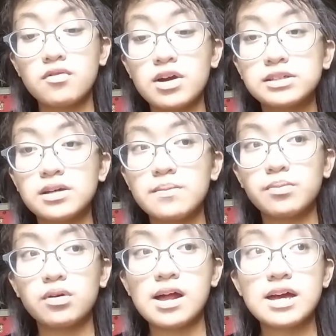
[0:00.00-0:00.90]
For
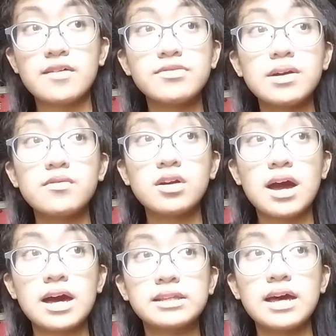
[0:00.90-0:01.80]
example, I have never
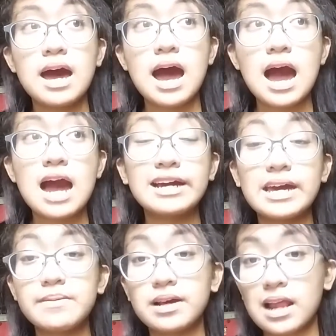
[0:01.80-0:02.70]
had a
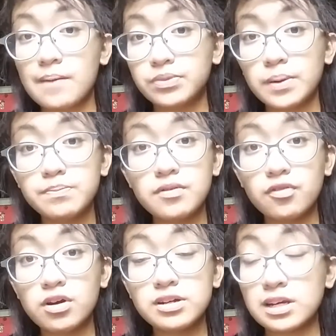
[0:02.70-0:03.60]
gaming laptop
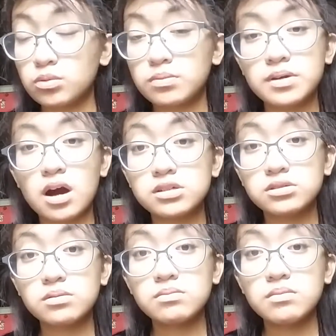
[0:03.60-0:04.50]
before. That would be
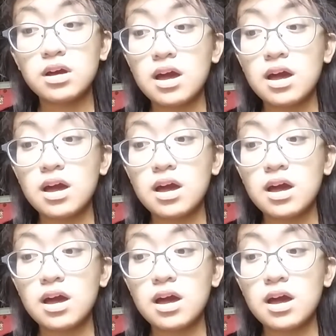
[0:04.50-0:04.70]
awesome.